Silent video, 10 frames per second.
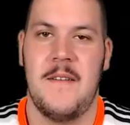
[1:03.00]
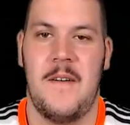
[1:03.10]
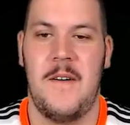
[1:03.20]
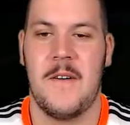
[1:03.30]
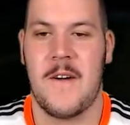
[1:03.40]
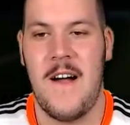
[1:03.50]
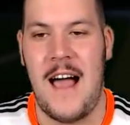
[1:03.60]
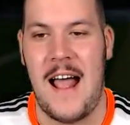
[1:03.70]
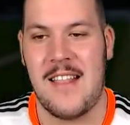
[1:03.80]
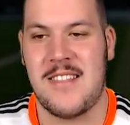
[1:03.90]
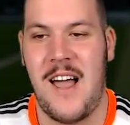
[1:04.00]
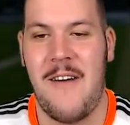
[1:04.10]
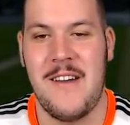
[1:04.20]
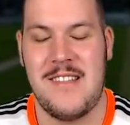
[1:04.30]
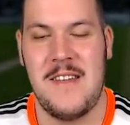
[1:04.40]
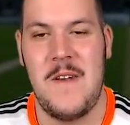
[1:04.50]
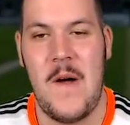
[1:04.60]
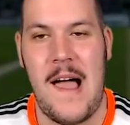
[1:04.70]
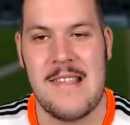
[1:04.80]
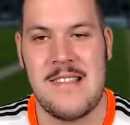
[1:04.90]
Alright, so it is a
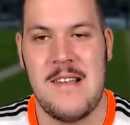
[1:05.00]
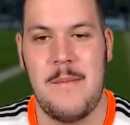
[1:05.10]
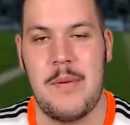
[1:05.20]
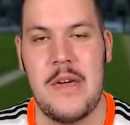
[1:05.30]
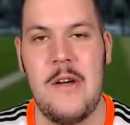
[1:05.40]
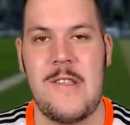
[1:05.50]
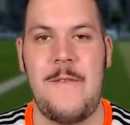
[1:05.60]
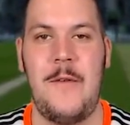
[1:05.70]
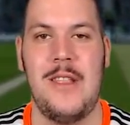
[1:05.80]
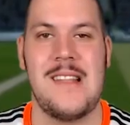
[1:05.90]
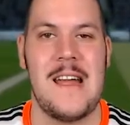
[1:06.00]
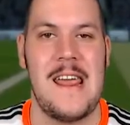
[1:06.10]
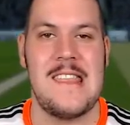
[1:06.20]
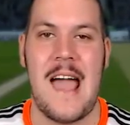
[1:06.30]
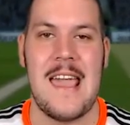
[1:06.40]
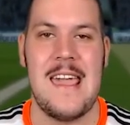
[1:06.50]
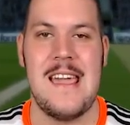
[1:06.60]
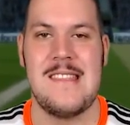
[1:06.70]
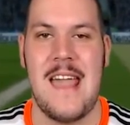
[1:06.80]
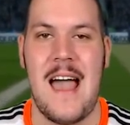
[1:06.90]
nice, beautiful sunny day
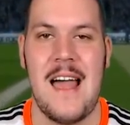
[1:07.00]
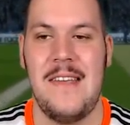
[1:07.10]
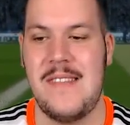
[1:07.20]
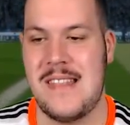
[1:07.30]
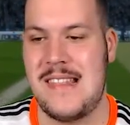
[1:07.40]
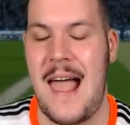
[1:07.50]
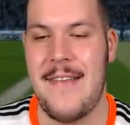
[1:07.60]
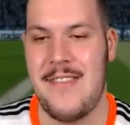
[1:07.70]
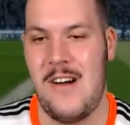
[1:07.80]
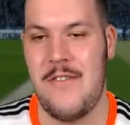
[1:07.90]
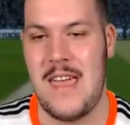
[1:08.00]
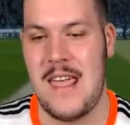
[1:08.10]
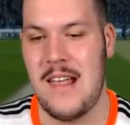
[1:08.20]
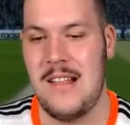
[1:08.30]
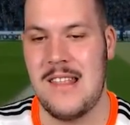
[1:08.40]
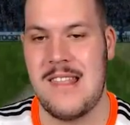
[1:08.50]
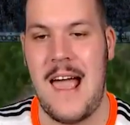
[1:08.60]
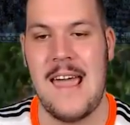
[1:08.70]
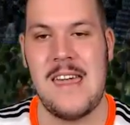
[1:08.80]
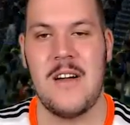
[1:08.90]
here down in the south of England,
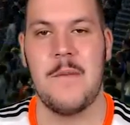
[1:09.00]
taking on